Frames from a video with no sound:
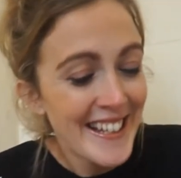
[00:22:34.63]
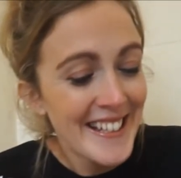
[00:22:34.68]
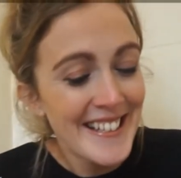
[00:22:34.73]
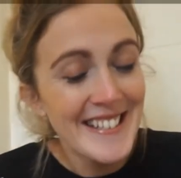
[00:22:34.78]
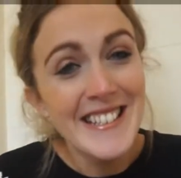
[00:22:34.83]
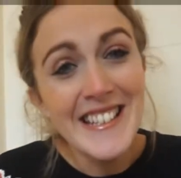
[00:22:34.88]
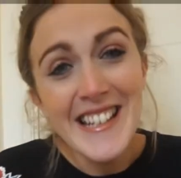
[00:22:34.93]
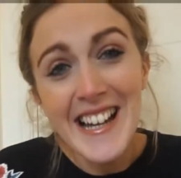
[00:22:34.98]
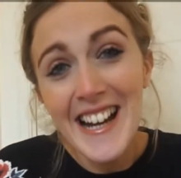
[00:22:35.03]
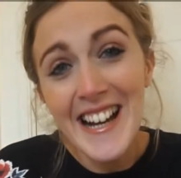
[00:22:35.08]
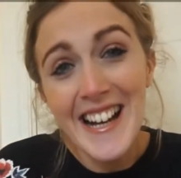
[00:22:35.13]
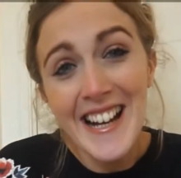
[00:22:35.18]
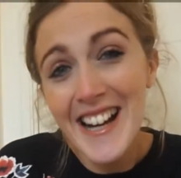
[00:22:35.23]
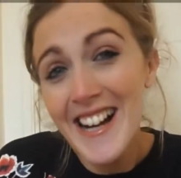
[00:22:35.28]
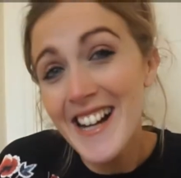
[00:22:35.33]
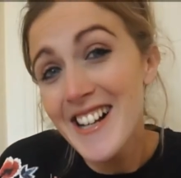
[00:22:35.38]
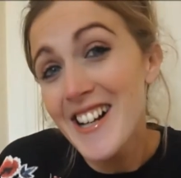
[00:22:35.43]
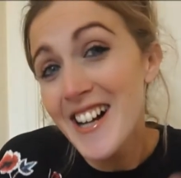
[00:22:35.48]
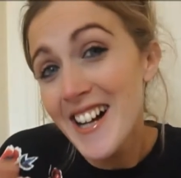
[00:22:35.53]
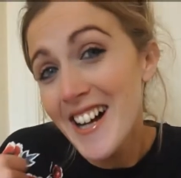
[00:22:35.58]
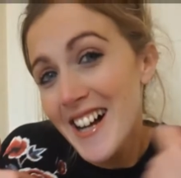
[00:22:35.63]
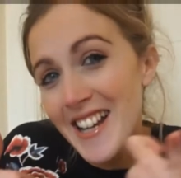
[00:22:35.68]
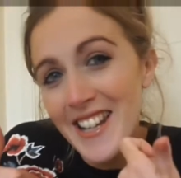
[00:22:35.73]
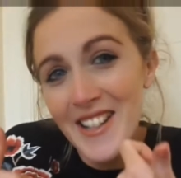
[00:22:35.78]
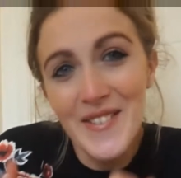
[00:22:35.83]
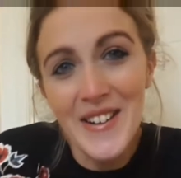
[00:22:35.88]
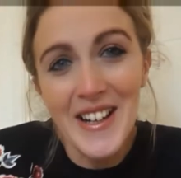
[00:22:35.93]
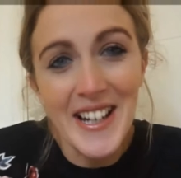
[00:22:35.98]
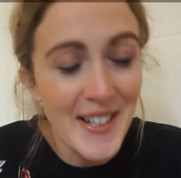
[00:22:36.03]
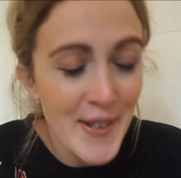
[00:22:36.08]
So yeah, I
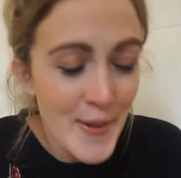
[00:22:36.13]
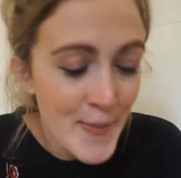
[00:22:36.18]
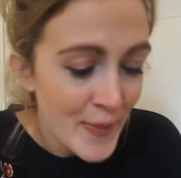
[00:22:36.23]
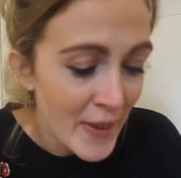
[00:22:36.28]
love it.